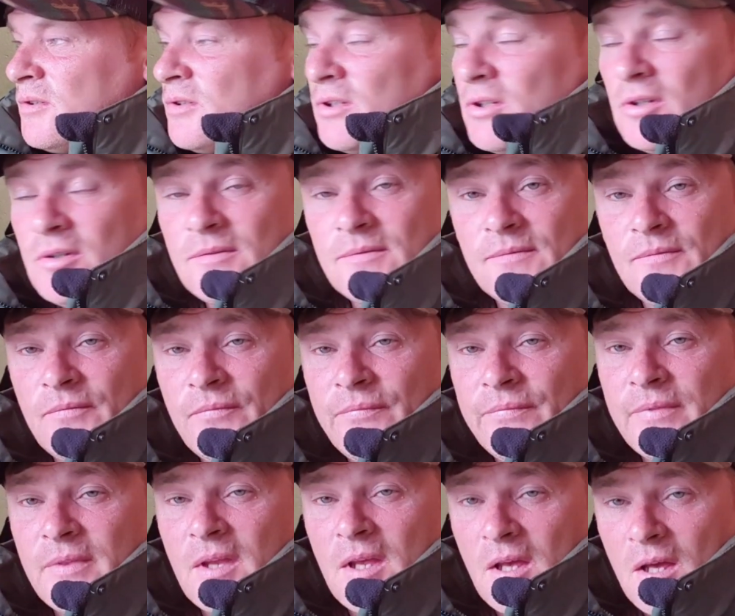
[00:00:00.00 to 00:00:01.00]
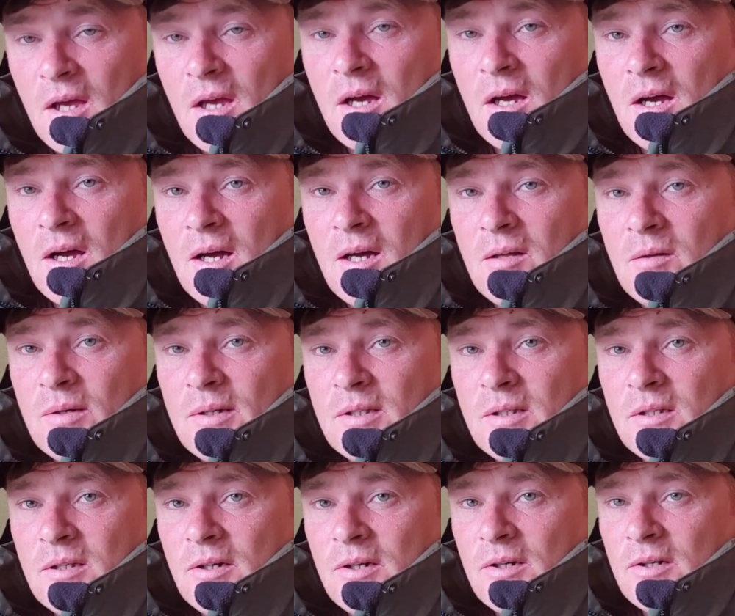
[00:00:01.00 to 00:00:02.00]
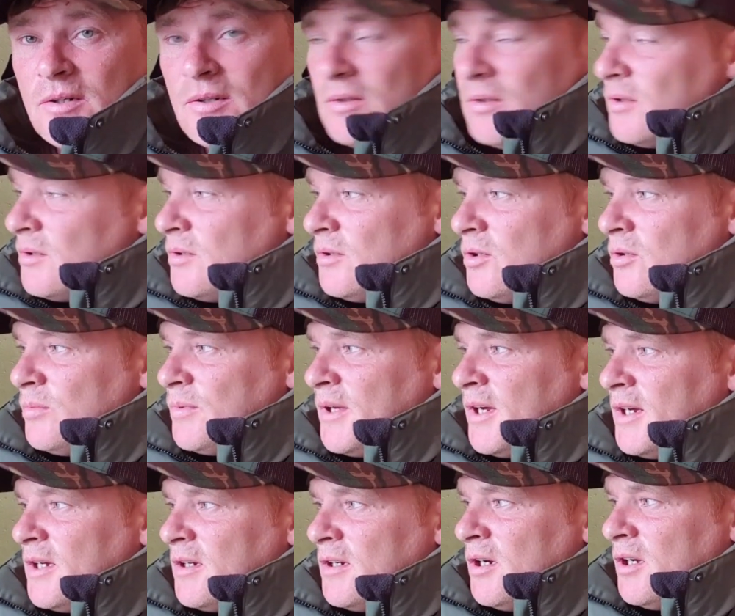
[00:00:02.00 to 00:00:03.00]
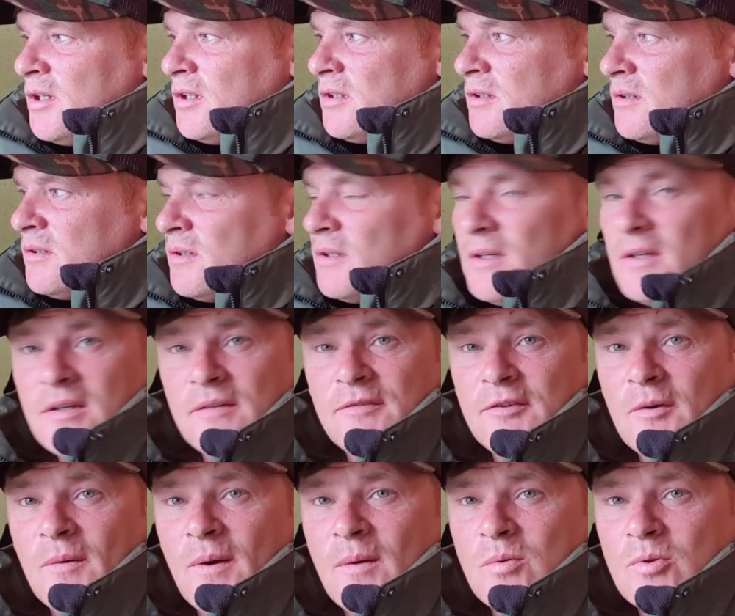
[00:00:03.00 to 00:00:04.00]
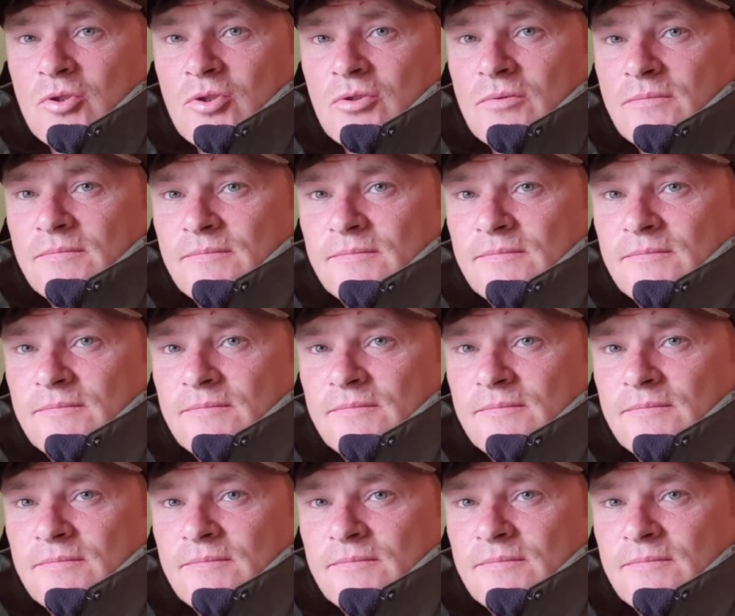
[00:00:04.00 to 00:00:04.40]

So I will update you all in a few hours.